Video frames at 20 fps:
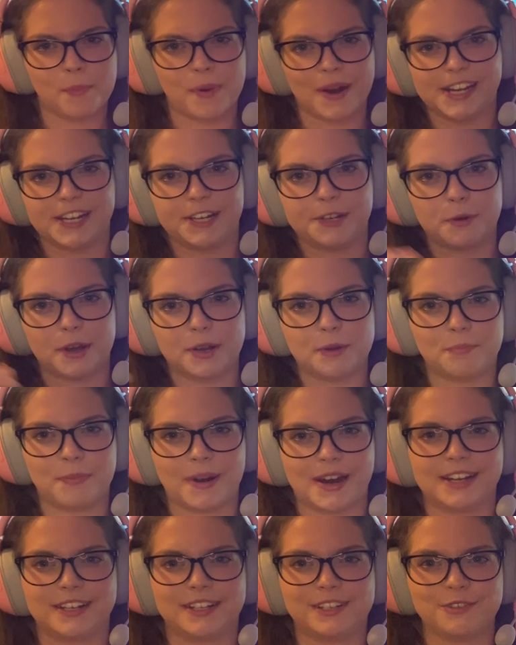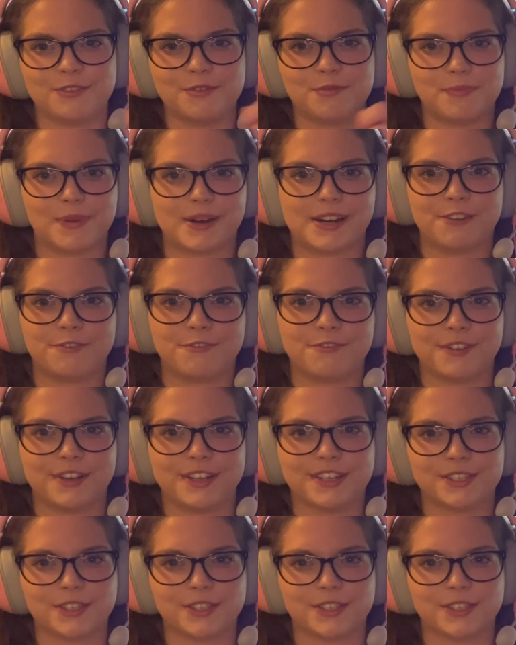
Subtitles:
part one, part two, part three.